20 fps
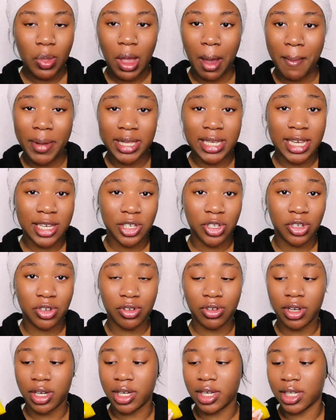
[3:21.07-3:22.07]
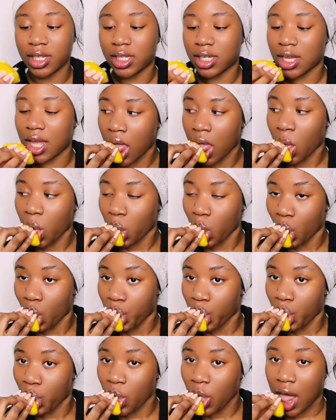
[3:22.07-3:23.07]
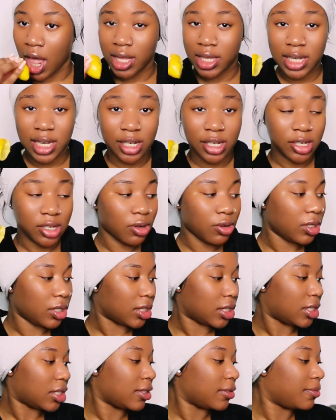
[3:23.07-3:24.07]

It tastes too good. It tastes so good.